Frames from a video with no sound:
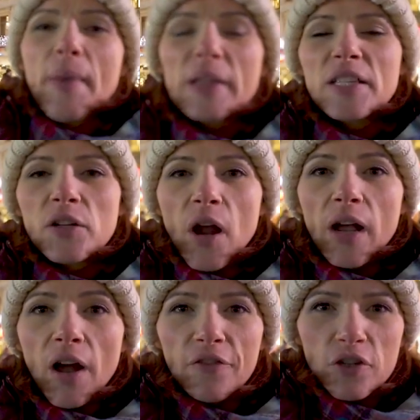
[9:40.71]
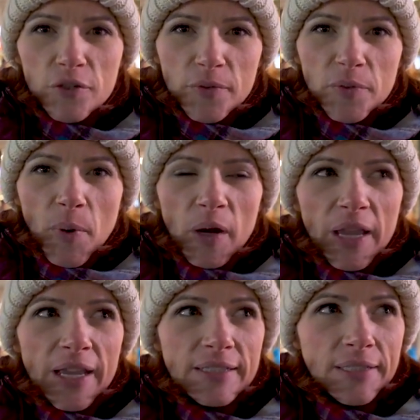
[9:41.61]
back to the Kraków Christmas
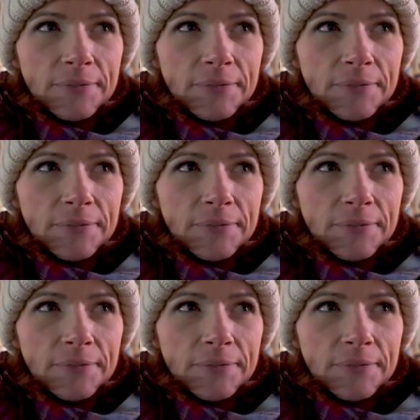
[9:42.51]
market.